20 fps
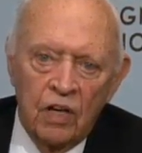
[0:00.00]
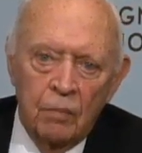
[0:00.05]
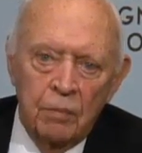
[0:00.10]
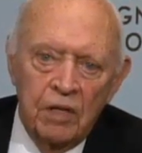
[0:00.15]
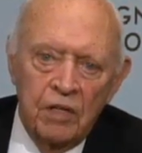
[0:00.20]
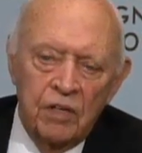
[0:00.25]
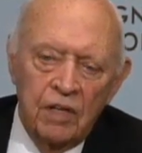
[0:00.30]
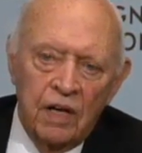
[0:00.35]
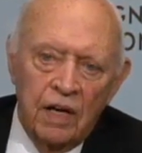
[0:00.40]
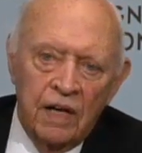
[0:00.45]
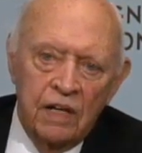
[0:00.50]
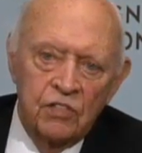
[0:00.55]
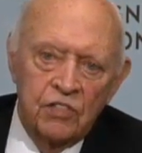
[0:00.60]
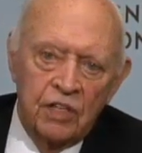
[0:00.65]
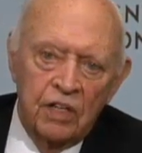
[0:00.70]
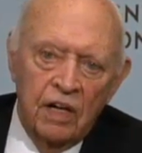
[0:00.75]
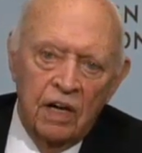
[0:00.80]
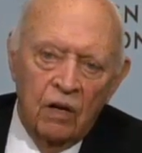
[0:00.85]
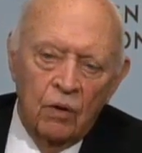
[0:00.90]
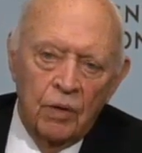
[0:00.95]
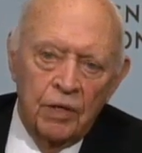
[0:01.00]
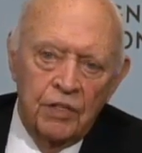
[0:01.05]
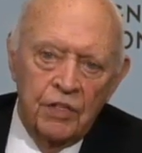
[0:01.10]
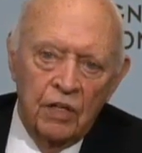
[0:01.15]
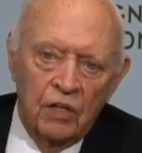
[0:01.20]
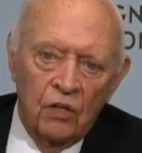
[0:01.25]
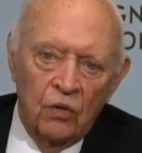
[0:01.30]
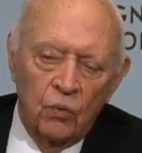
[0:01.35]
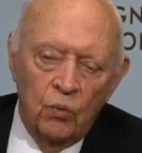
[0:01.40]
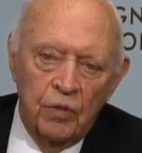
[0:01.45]
The army that
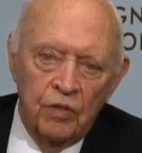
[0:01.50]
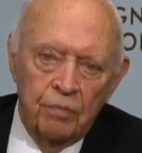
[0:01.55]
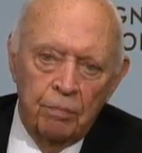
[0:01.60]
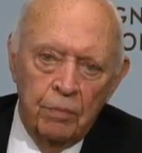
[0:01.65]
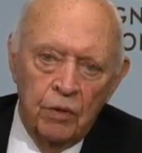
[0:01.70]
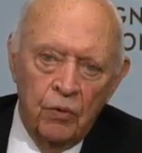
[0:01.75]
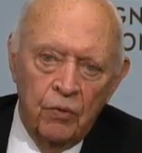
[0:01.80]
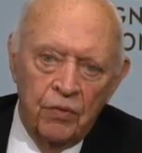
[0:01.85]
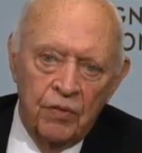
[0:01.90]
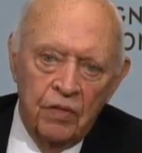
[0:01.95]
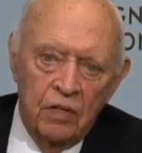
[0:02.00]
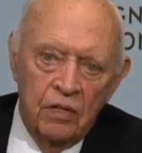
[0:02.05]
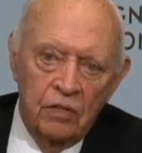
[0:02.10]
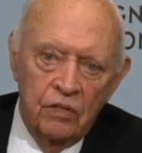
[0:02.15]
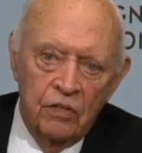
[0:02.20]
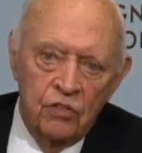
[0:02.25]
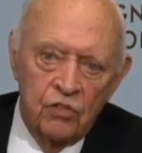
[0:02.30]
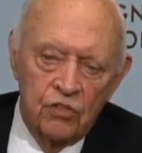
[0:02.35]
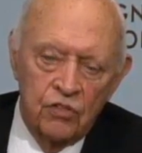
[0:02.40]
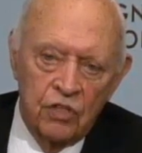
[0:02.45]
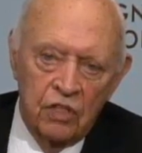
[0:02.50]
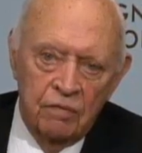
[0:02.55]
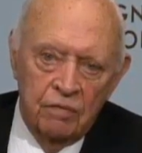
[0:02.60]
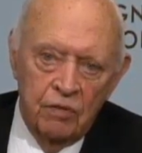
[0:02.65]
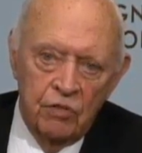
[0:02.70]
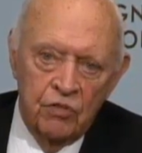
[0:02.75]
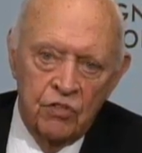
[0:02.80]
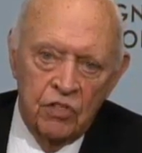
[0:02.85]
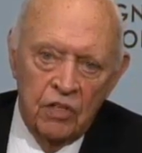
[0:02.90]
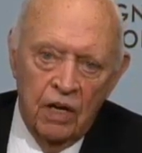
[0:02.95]
Eisenhower dealt with, both in
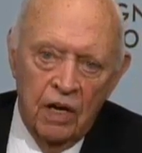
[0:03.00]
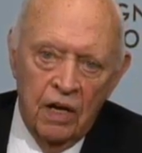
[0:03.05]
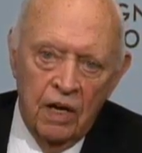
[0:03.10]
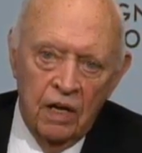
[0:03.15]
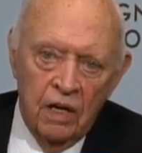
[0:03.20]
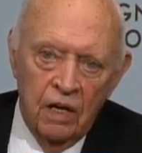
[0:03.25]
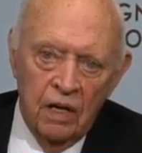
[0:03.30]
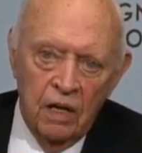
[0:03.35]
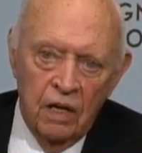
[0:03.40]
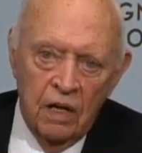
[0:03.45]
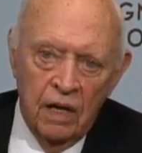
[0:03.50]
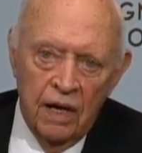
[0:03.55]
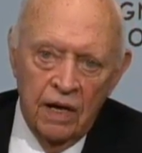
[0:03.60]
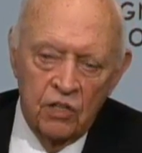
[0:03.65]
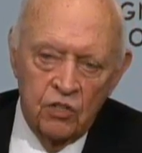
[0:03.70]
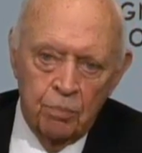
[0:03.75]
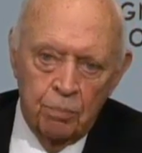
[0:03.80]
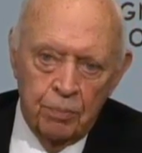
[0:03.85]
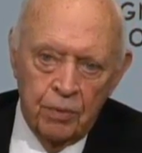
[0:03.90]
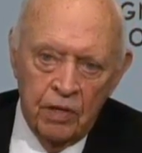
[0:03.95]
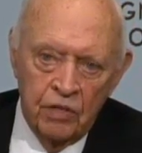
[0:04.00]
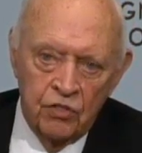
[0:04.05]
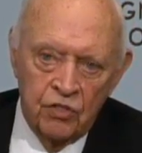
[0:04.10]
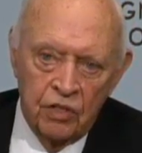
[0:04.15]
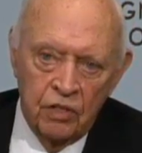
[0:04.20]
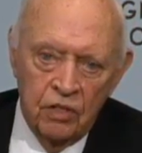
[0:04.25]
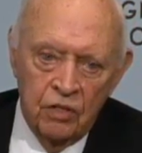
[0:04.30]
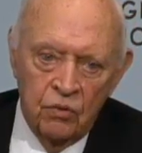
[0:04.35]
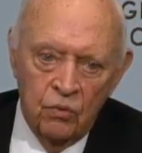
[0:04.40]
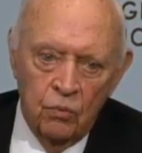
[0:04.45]
service and as
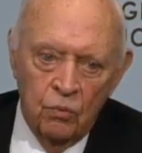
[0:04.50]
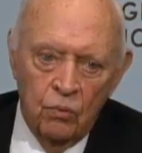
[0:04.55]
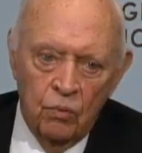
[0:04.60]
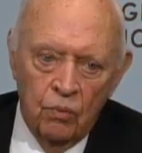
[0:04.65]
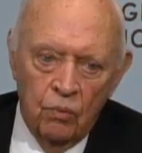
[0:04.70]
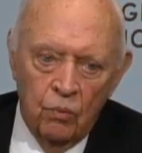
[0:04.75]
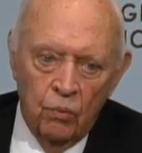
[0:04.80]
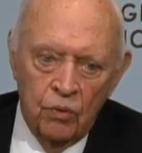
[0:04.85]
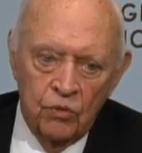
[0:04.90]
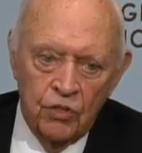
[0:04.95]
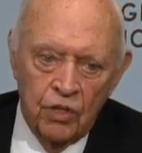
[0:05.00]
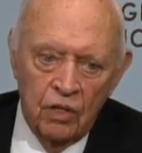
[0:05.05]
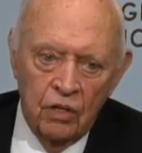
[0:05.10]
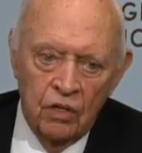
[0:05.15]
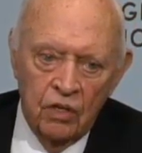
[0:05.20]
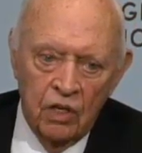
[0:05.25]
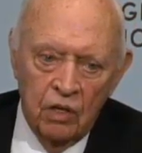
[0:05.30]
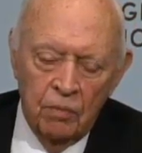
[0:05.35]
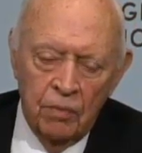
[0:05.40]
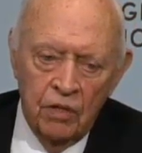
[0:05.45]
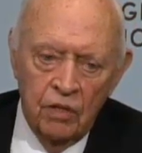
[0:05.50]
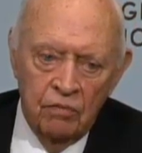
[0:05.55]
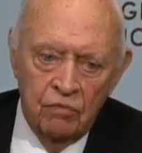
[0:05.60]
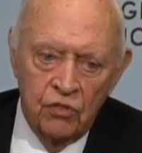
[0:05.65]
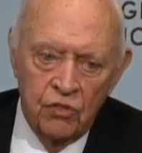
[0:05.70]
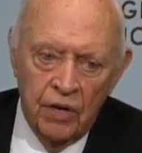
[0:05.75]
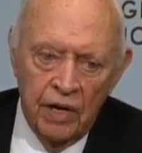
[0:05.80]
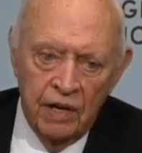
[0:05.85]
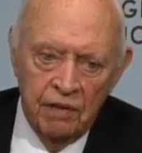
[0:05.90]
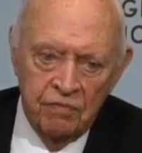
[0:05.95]
president, was an
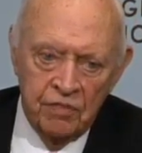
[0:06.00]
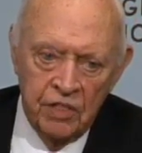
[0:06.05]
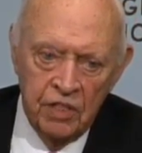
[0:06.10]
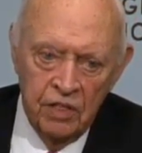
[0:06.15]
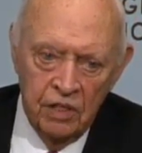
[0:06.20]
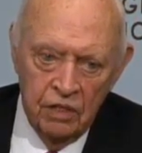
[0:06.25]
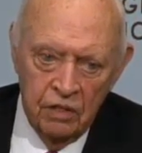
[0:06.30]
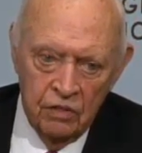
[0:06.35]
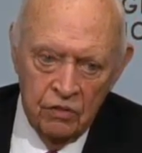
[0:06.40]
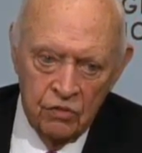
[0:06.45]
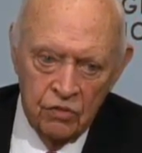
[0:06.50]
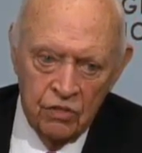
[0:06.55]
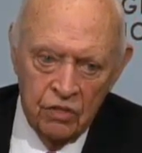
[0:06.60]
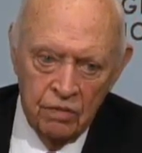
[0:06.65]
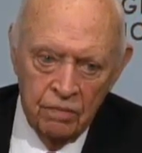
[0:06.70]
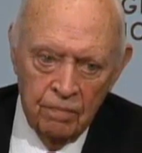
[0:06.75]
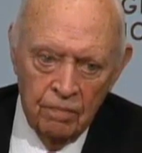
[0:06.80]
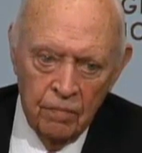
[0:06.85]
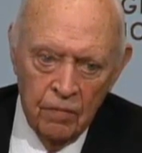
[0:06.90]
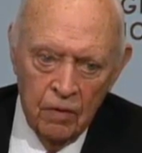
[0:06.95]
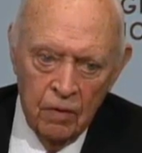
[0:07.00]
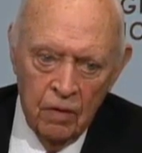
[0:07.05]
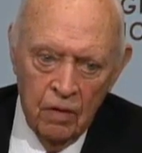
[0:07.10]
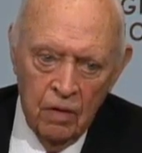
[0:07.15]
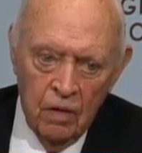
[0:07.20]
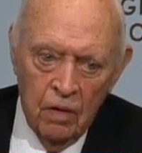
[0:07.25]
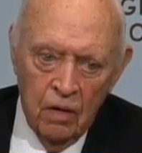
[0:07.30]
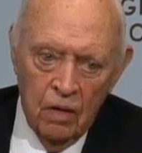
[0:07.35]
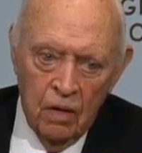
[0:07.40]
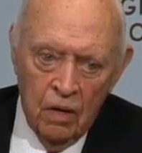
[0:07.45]
army of draftees.
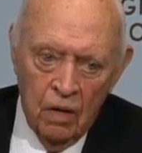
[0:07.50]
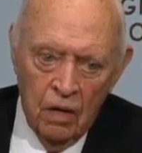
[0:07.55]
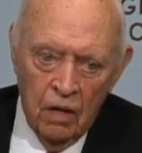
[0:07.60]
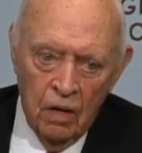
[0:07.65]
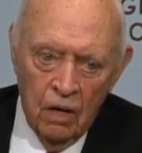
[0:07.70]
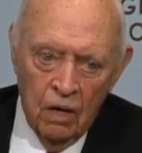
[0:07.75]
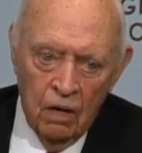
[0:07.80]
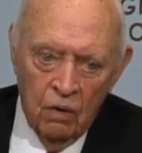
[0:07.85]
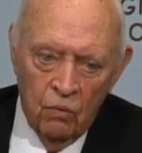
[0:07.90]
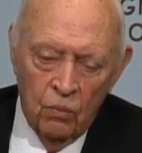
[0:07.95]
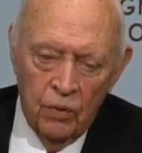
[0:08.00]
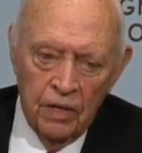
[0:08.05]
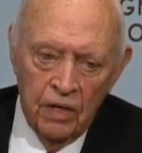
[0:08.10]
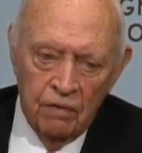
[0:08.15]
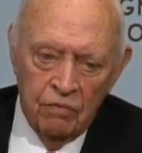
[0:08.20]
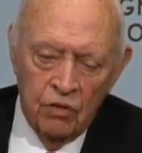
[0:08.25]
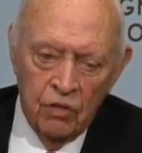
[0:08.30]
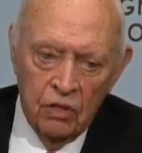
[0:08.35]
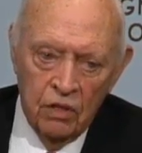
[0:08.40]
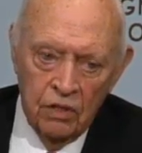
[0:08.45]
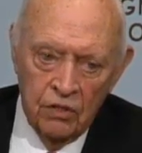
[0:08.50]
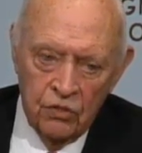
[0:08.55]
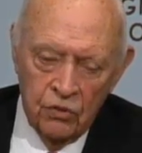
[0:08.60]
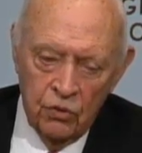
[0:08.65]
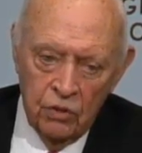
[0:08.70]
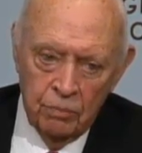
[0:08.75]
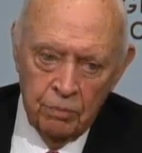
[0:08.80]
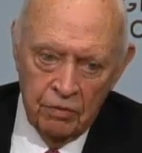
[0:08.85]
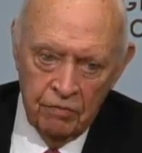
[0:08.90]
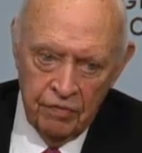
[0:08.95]
Uh, we have
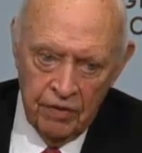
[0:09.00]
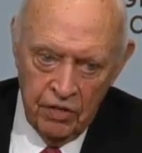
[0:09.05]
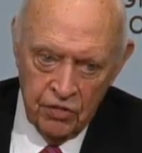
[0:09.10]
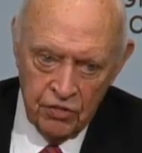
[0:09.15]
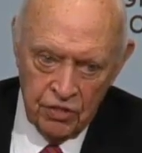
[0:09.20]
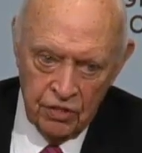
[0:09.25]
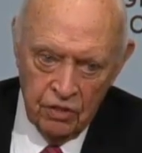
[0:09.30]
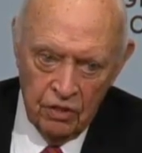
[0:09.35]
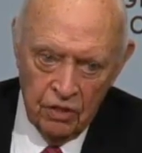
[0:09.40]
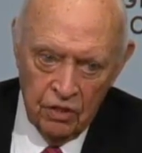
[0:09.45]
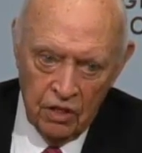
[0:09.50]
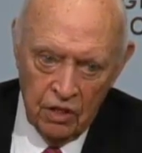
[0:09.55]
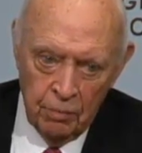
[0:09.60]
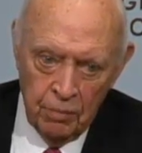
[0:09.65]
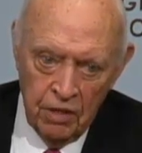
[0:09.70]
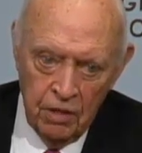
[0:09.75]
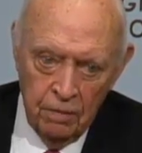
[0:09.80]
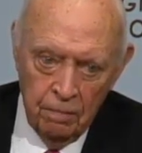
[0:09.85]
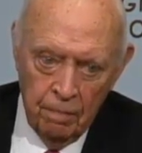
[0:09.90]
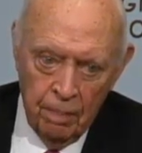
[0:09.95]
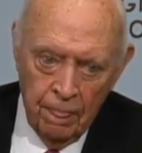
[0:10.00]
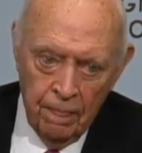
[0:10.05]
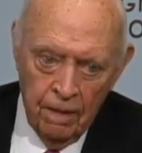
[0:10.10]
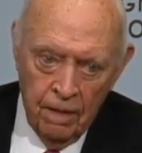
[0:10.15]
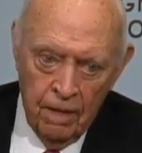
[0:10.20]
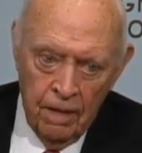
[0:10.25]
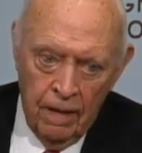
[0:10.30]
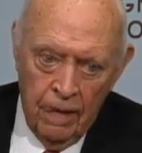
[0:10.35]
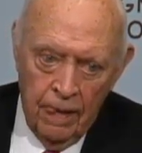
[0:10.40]
gone to a professional army